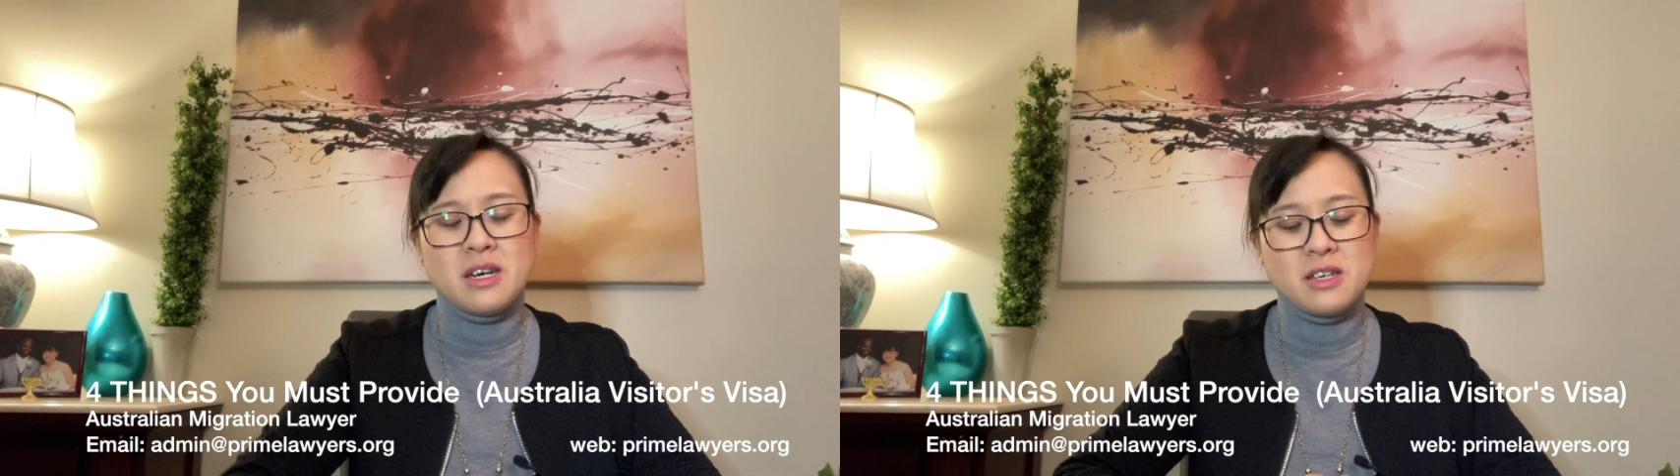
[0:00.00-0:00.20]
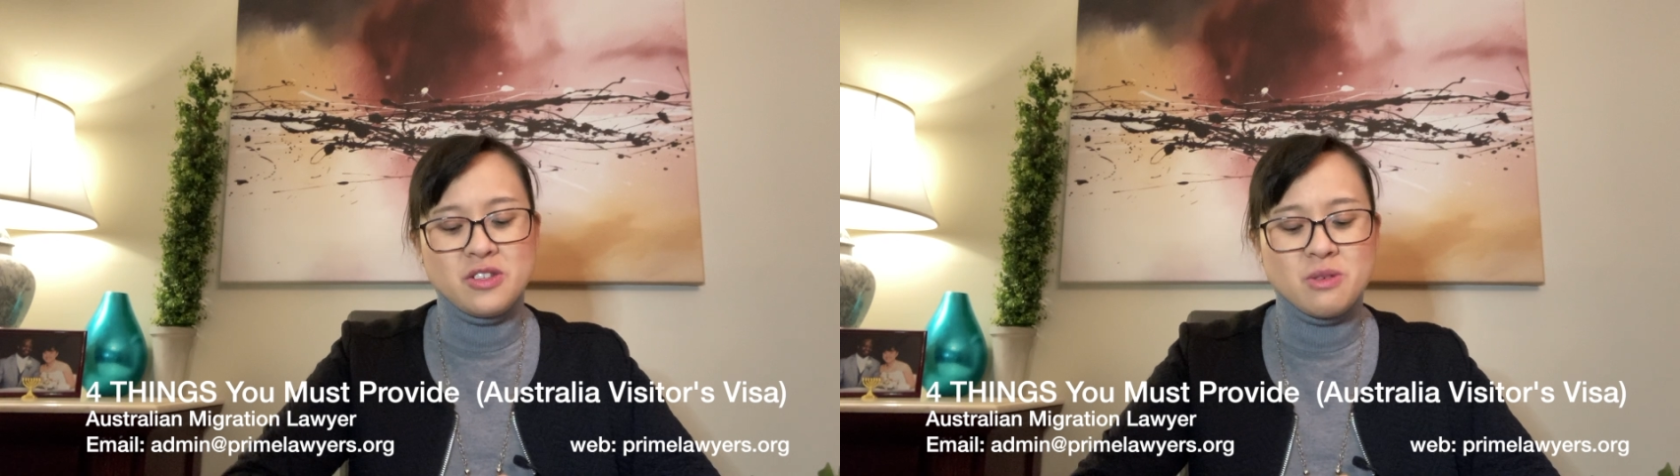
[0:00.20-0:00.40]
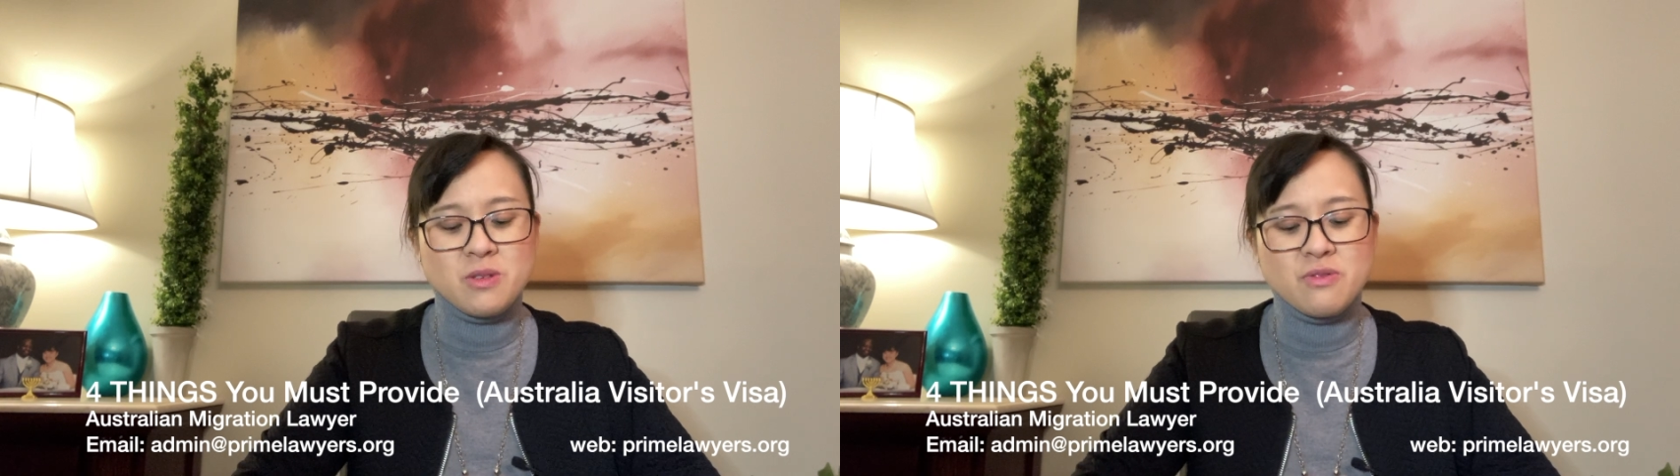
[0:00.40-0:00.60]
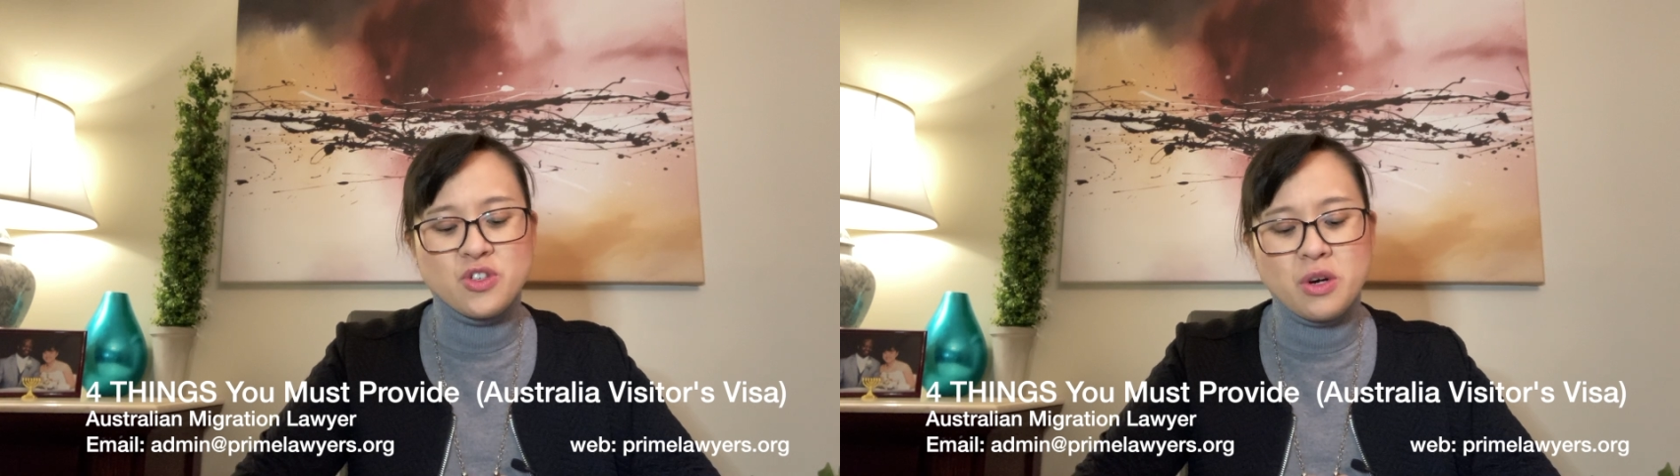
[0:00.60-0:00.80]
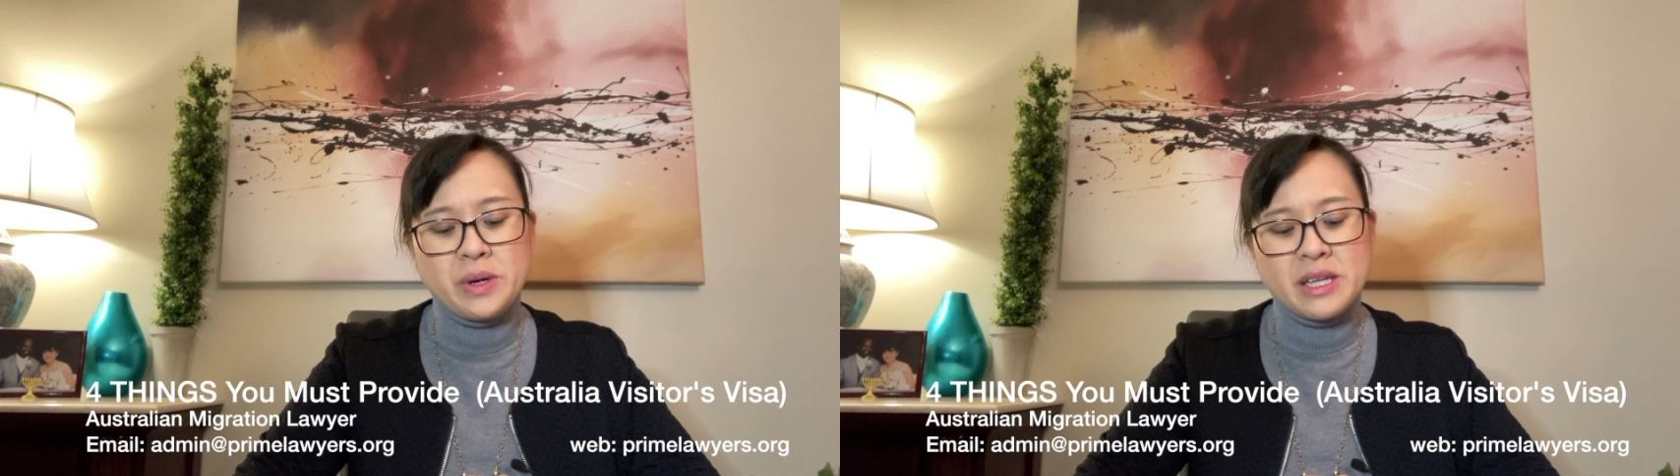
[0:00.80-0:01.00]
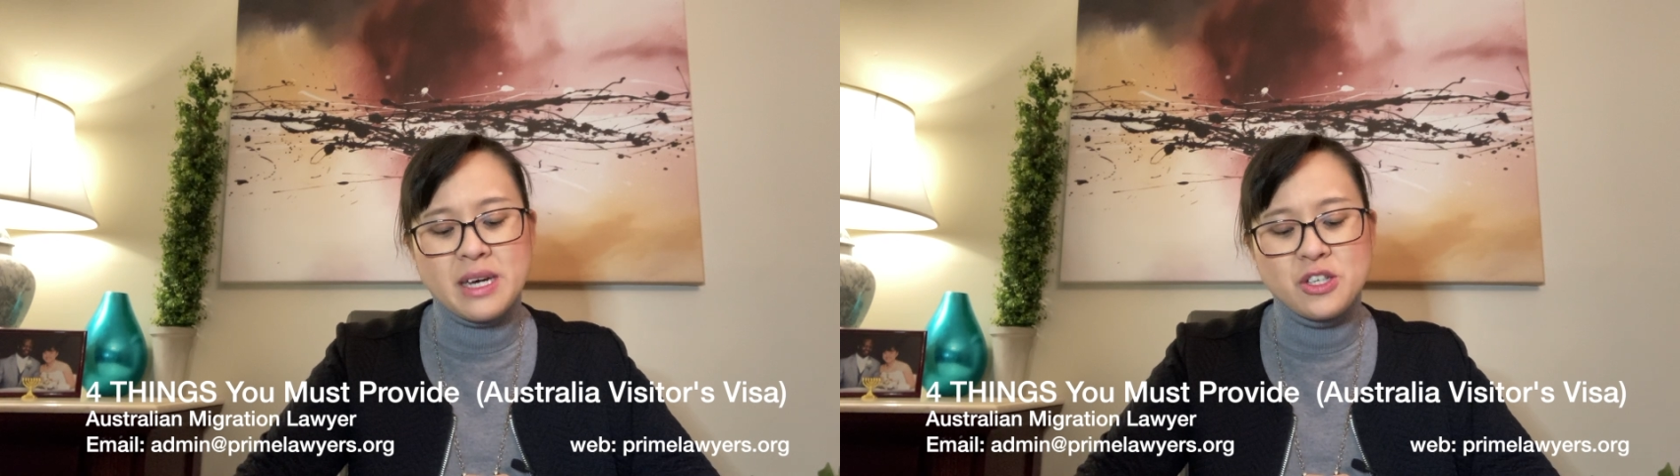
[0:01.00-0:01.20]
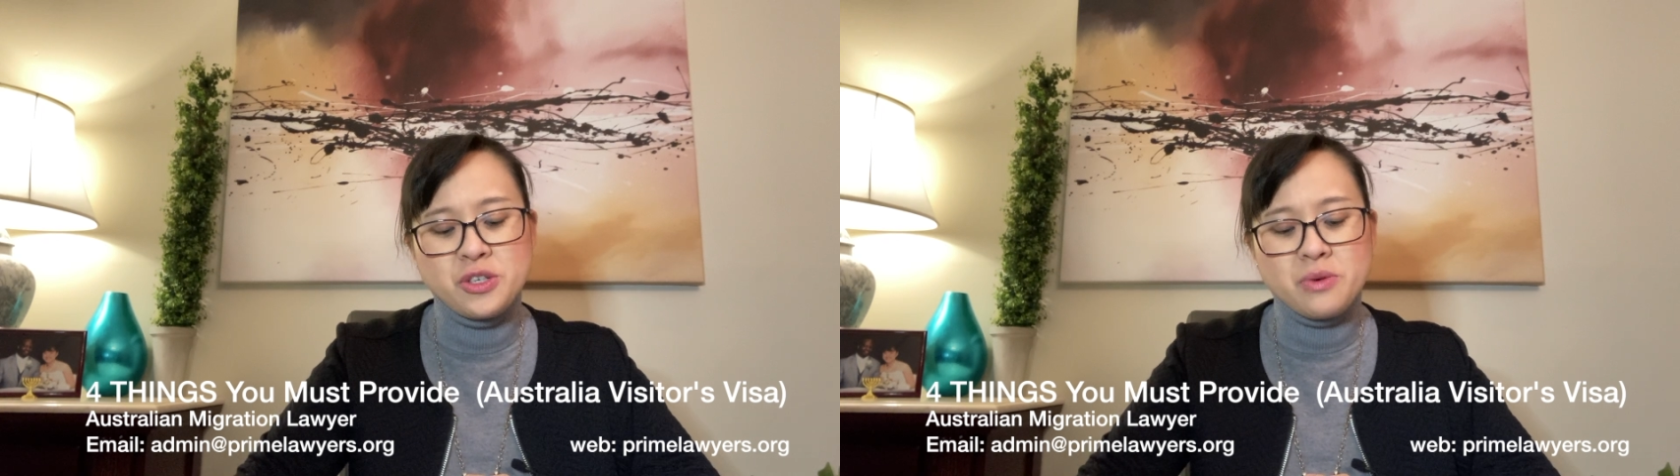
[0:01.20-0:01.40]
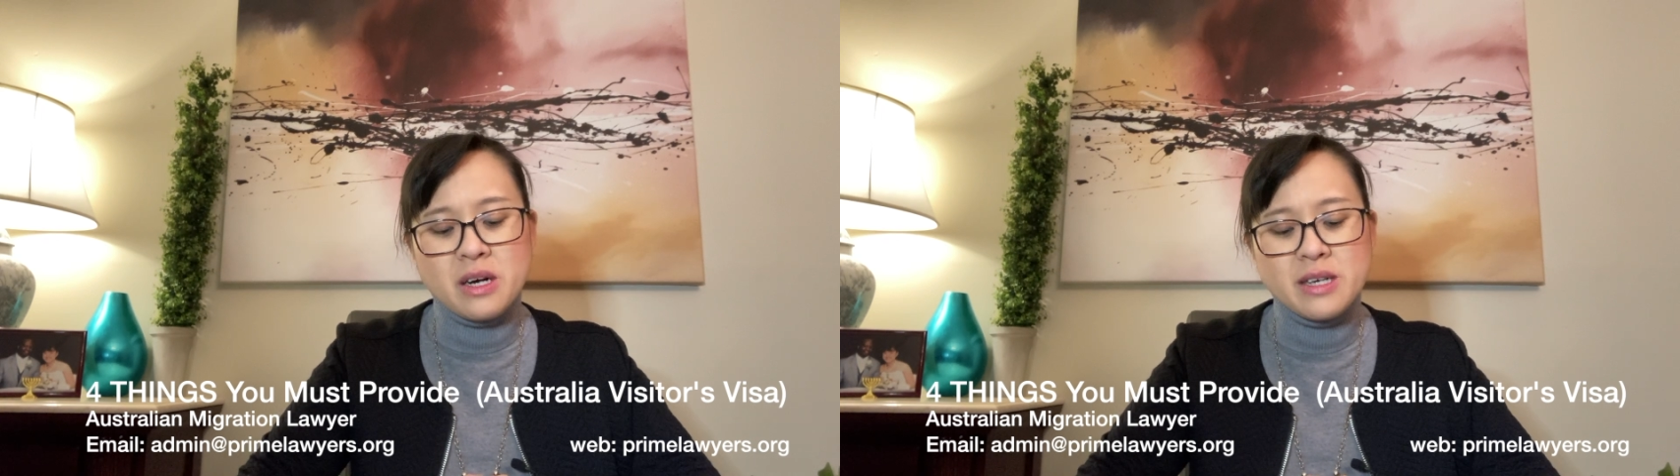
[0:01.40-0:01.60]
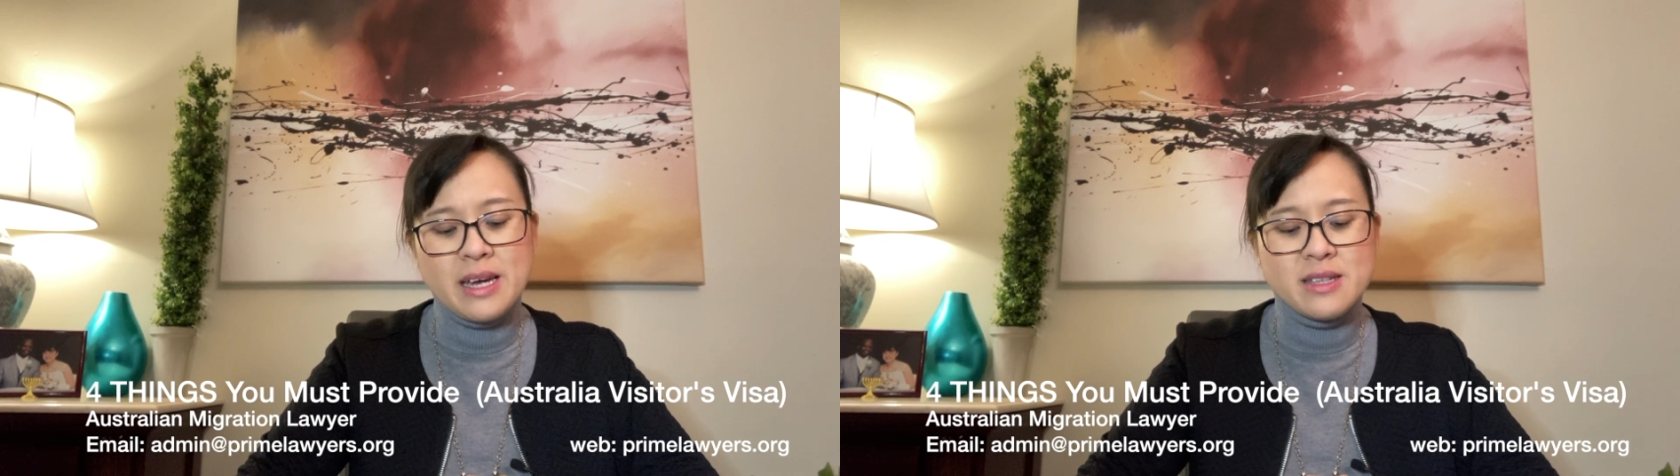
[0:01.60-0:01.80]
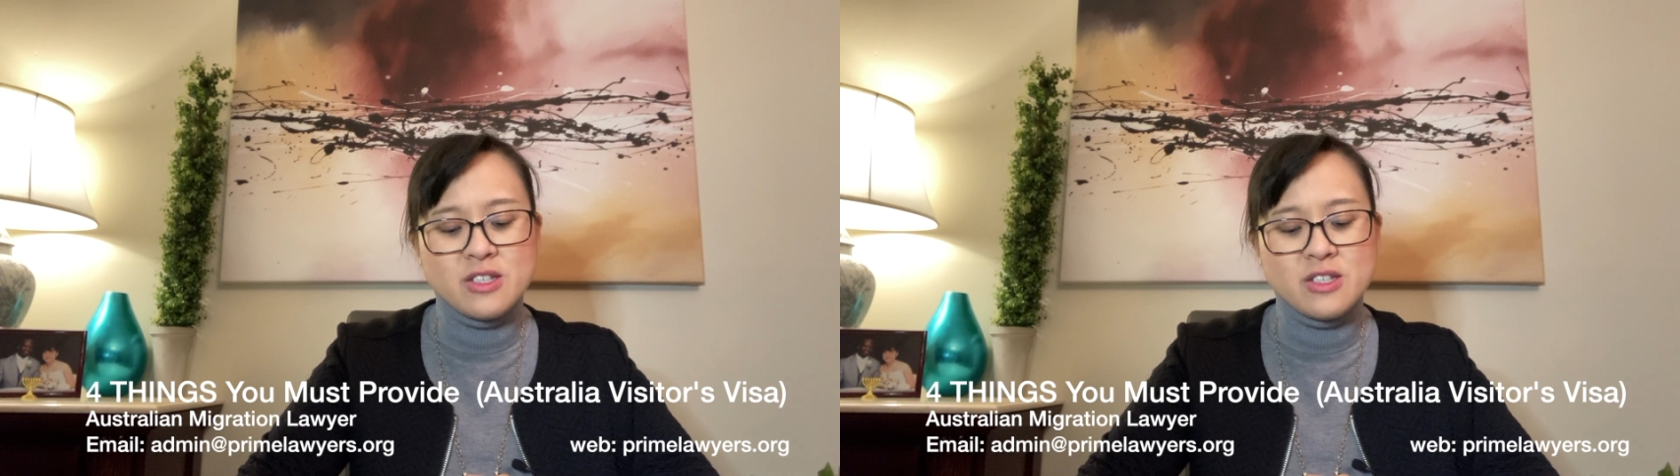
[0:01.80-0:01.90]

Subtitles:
in terms of showing that you are a